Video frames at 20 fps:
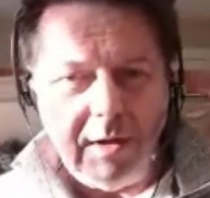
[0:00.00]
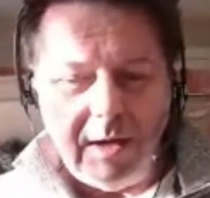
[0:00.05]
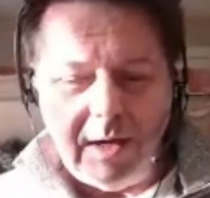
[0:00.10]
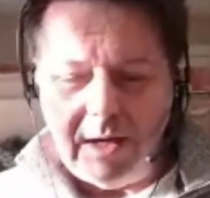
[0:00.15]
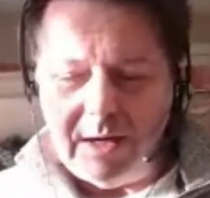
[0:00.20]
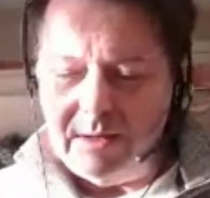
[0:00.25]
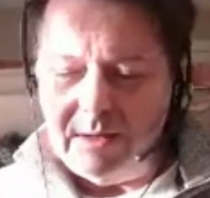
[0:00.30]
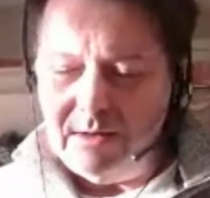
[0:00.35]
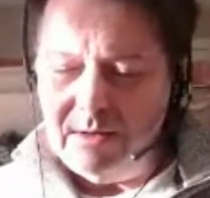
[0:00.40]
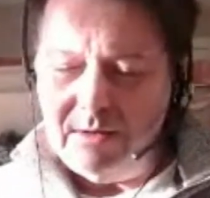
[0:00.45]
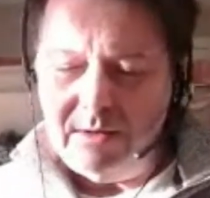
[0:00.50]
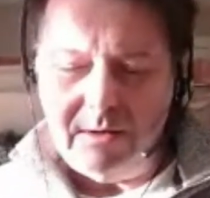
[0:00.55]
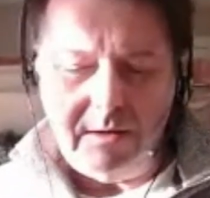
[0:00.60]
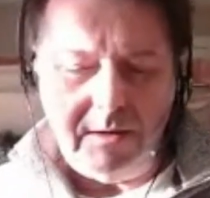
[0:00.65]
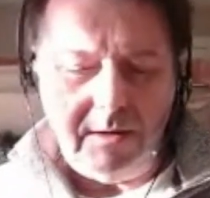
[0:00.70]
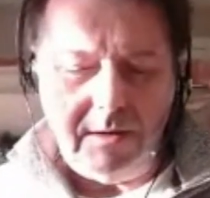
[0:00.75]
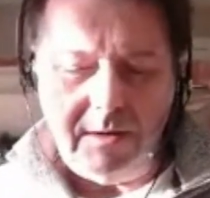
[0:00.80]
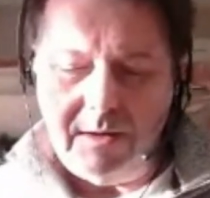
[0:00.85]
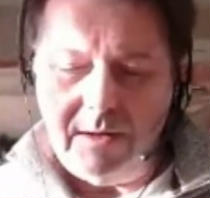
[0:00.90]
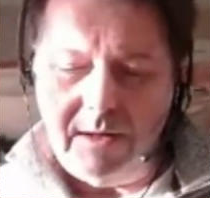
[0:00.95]
and
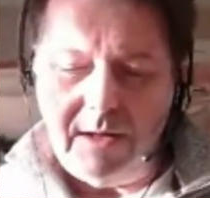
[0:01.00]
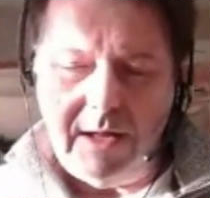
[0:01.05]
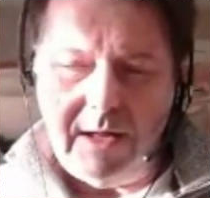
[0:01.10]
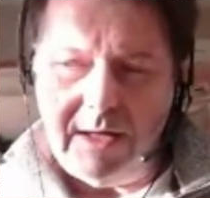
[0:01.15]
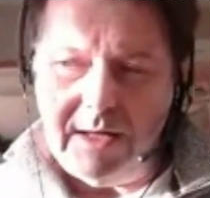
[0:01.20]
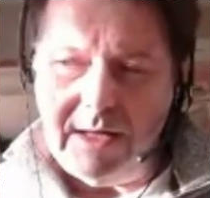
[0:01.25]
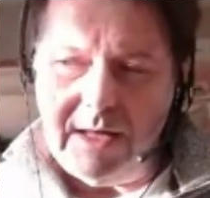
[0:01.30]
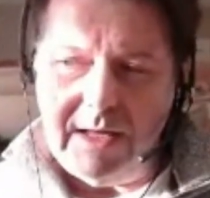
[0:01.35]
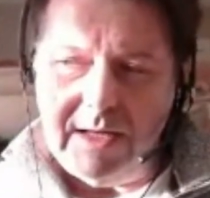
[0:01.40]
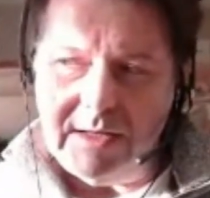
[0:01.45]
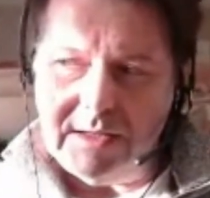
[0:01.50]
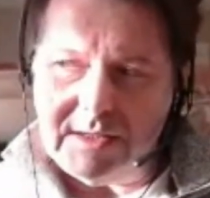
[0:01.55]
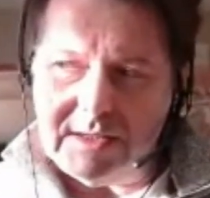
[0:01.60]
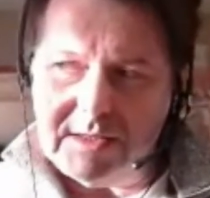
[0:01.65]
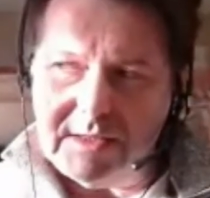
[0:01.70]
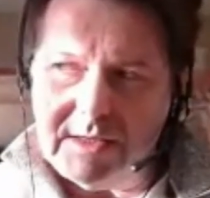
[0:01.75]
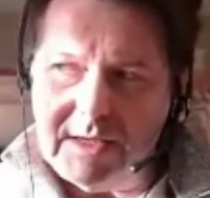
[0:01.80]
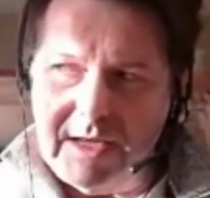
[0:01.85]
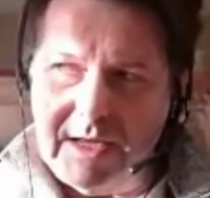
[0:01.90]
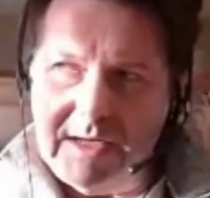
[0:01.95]
it,
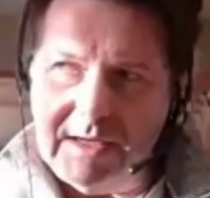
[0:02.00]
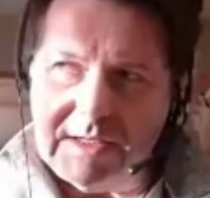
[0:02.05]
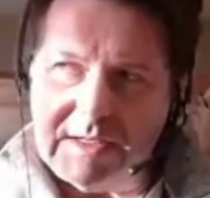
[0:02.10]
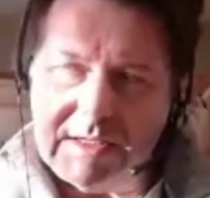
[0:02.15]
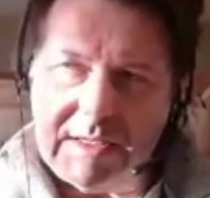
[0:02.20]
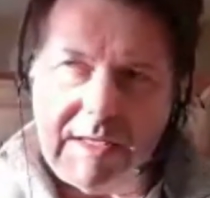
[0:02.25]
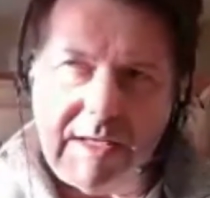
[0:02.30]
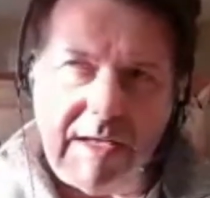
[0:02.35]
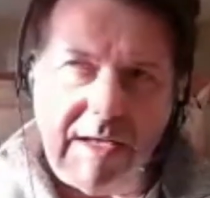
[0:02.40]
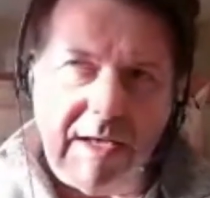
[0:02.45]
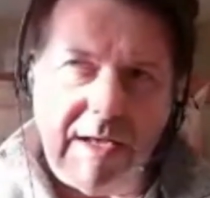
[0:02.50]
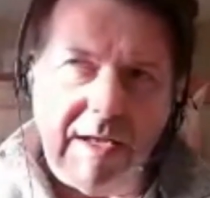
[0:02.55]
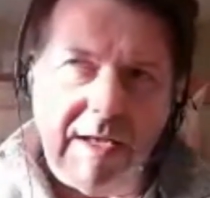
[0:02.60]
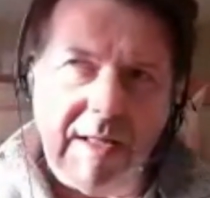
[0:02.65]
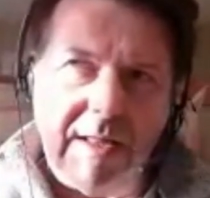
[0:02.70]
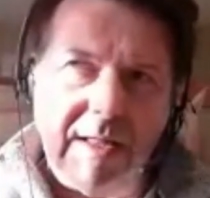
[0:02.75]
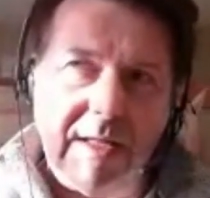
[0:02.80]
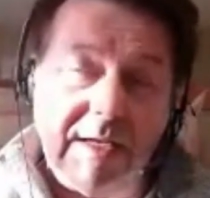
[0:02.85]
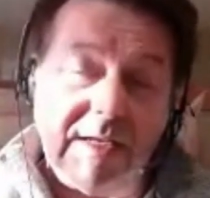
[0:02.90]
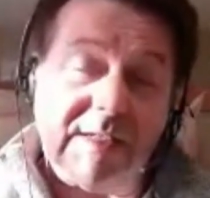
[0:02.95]
it's it's
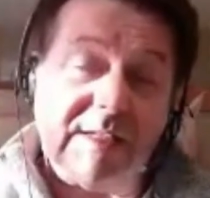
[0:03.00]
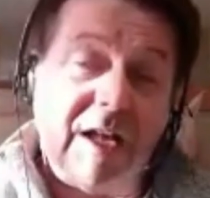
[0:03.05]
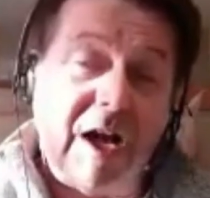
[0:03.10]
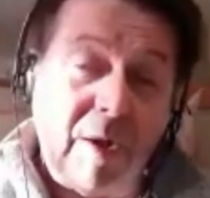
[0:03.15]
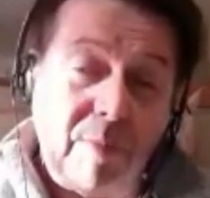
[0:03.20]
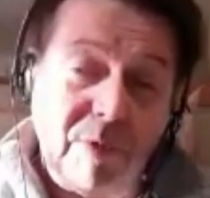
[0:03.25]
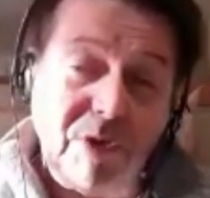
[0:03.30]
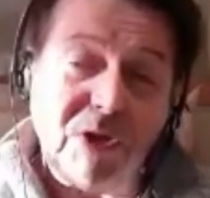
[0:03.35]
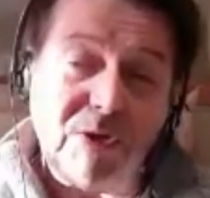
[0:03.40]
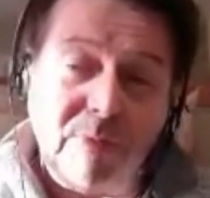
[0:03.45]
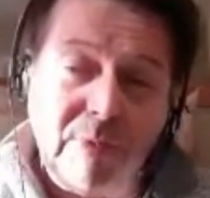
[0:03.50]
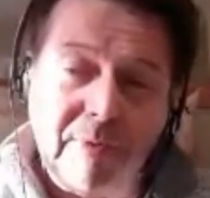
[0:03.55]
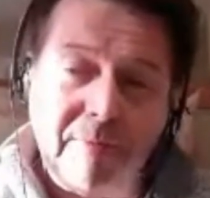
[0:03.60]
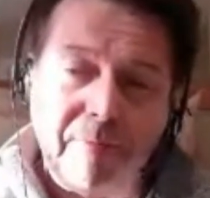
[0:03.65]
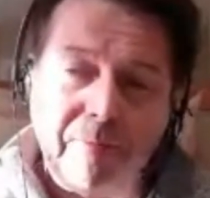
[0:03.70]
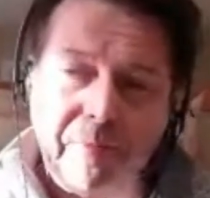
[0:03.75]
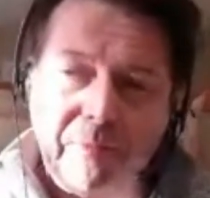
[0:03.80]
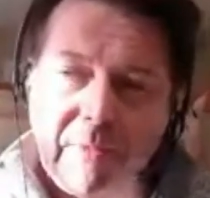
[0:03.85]
the the establishment